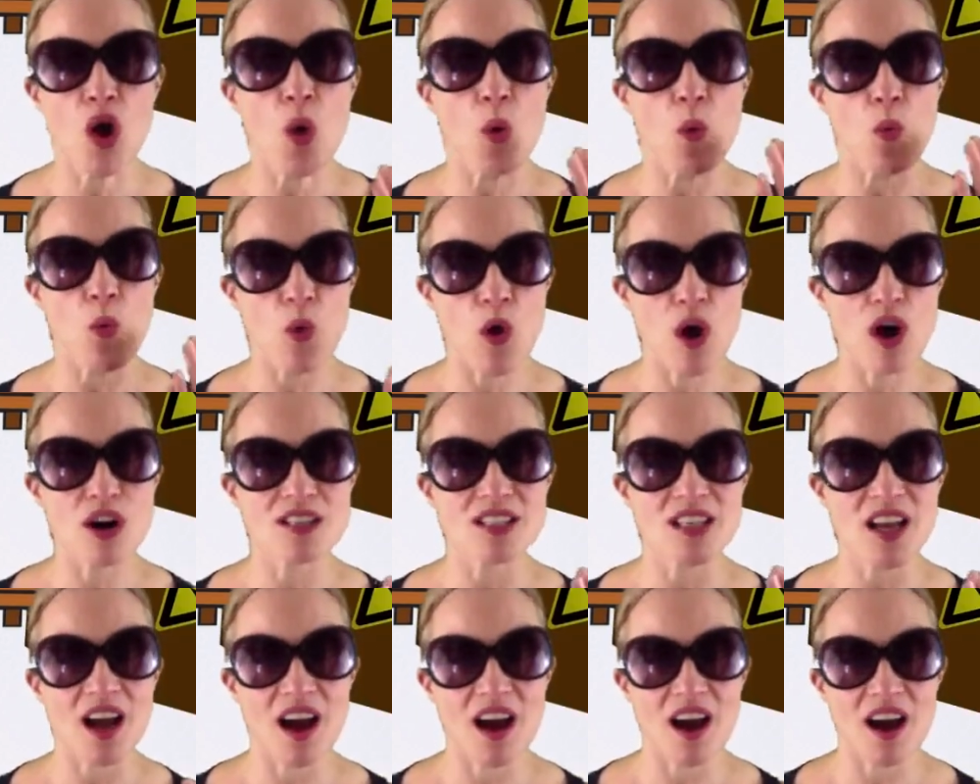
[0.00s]

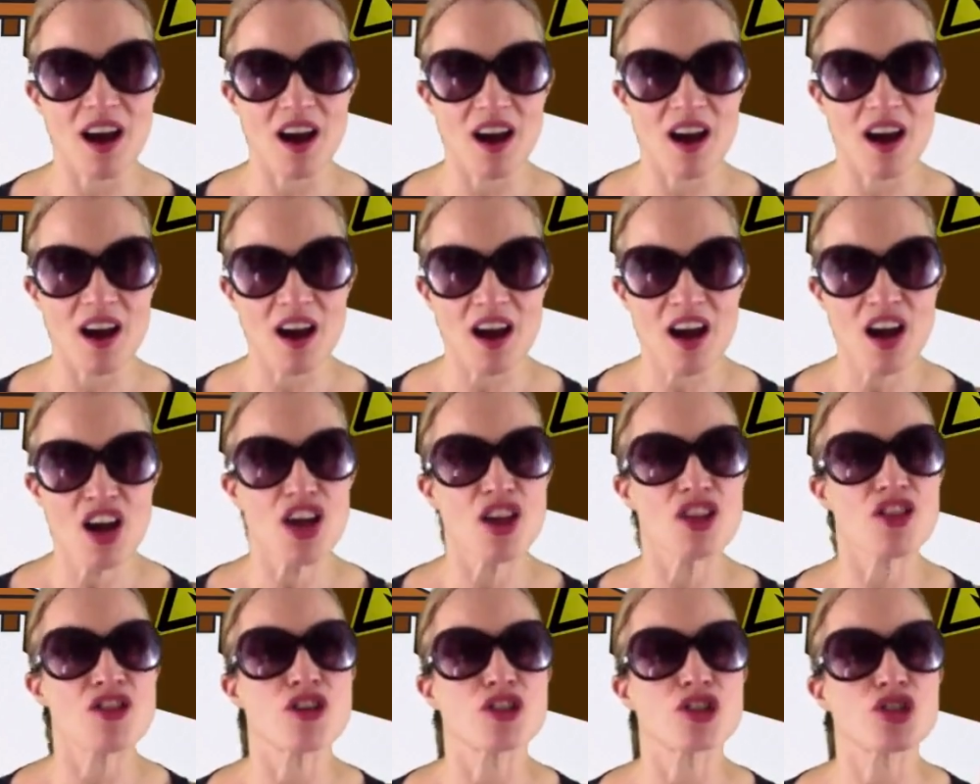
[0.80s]
What are
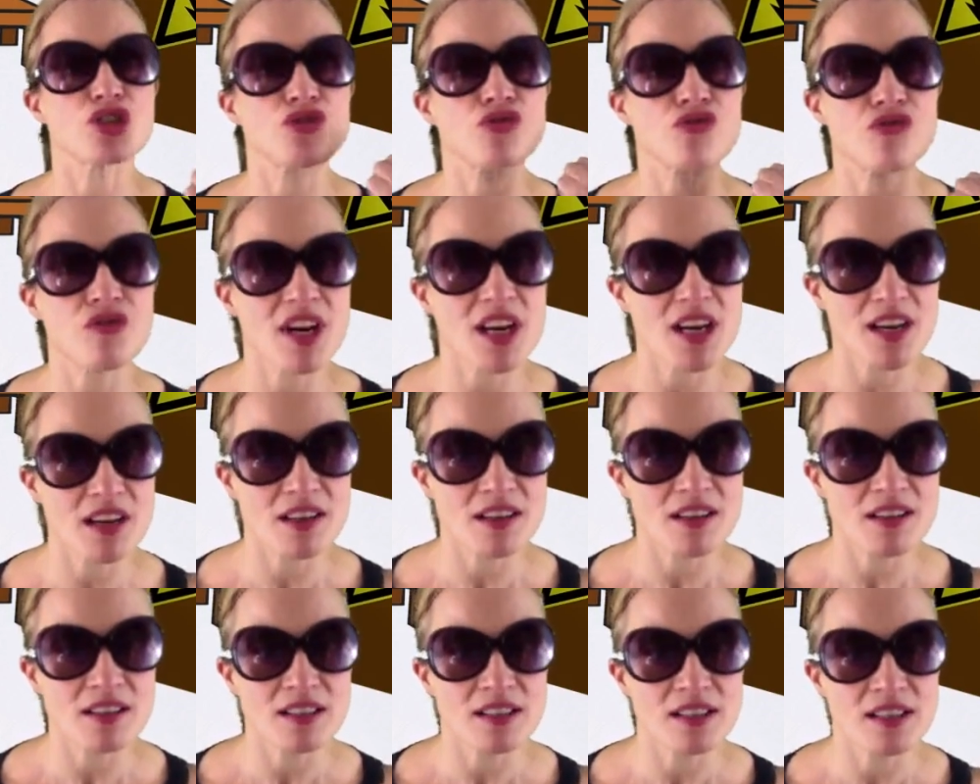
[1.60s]
the
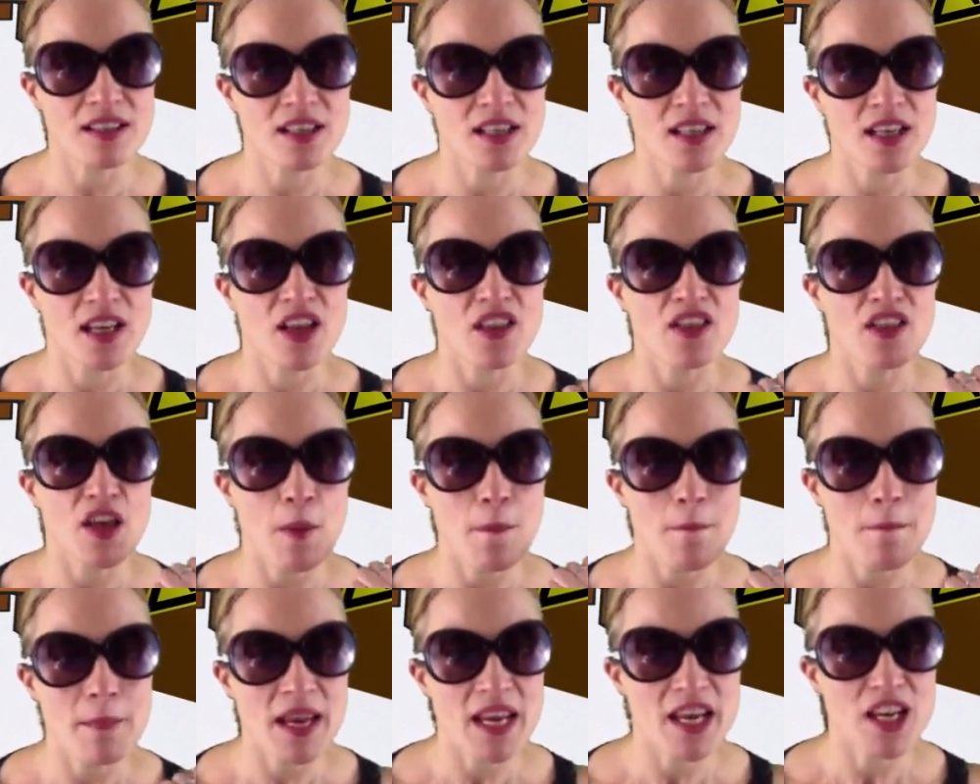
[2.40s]
triggers
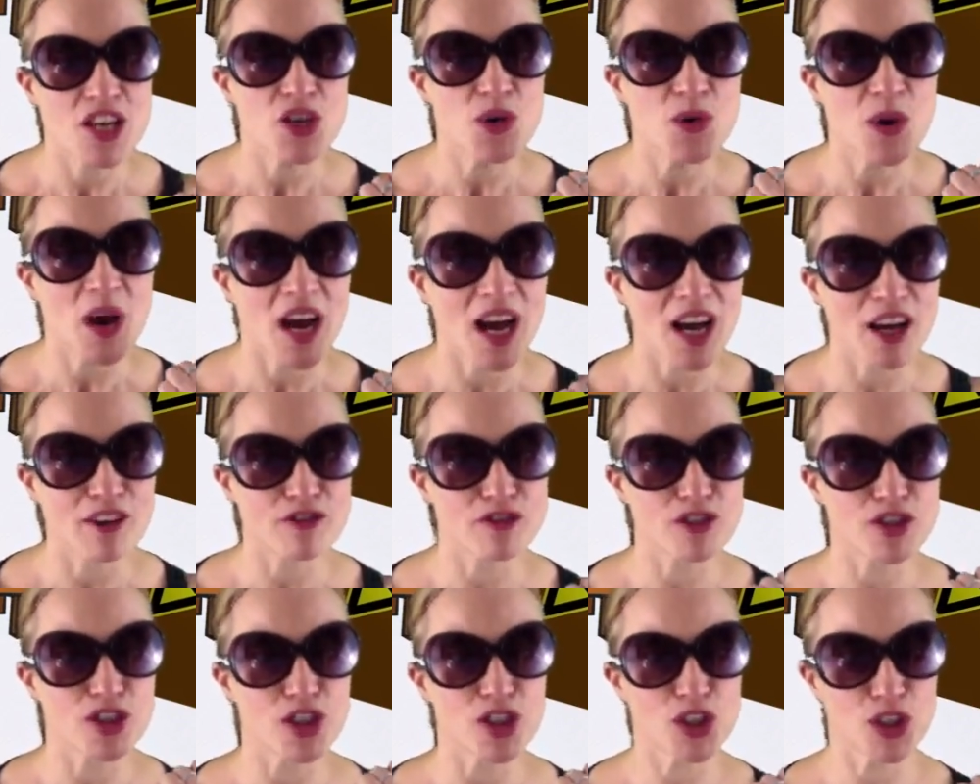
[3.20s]
that mean you
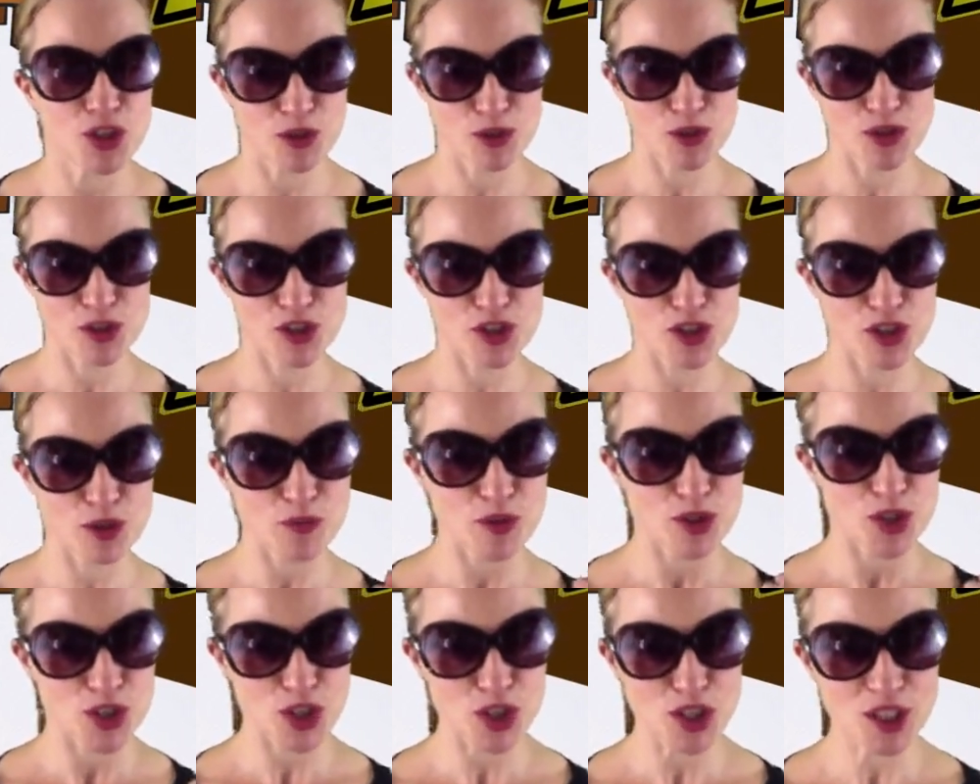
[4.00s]
have to use the
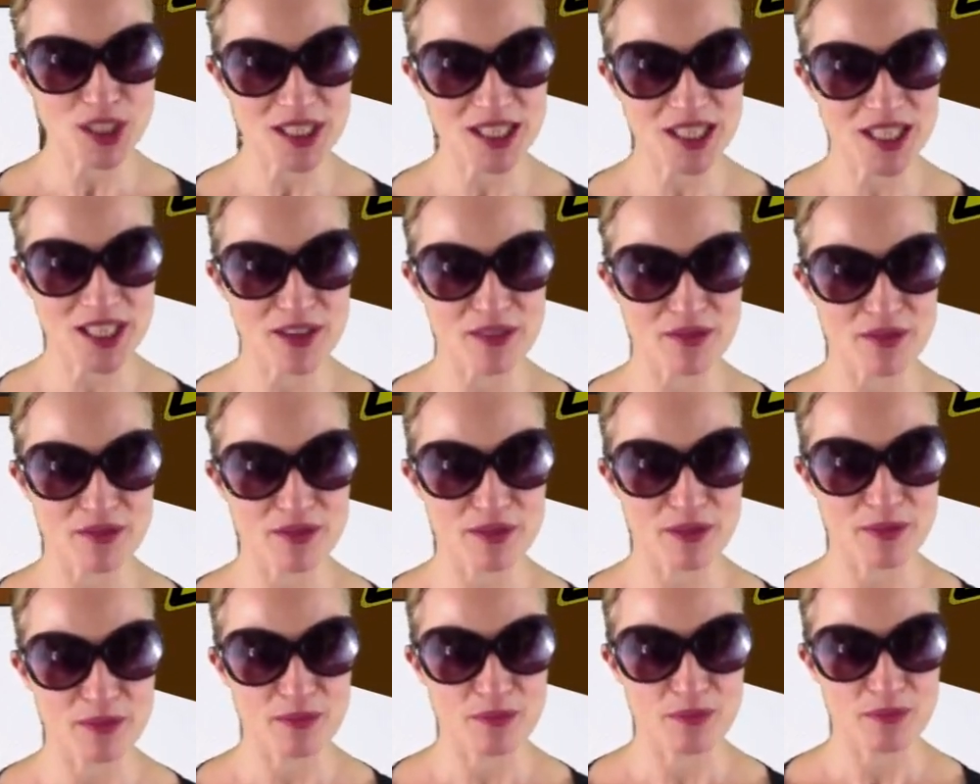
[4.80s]
subjunctive?